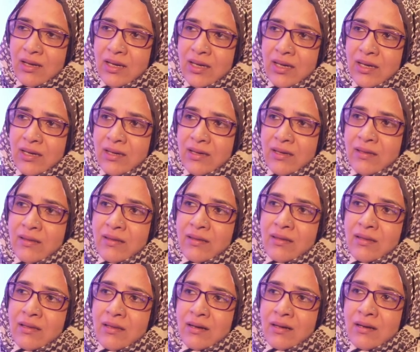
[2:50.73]

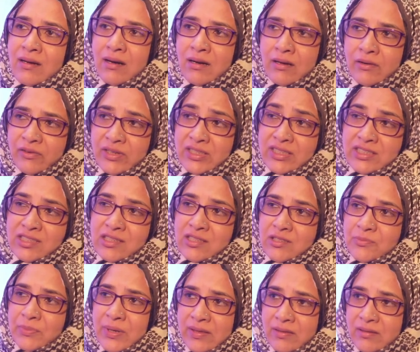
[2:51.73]
in our
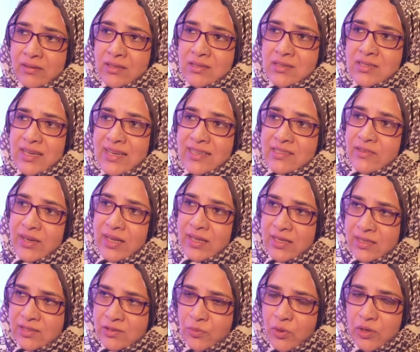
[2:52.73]
research methods as
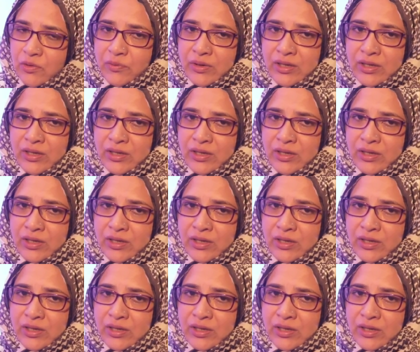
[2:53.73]
well as what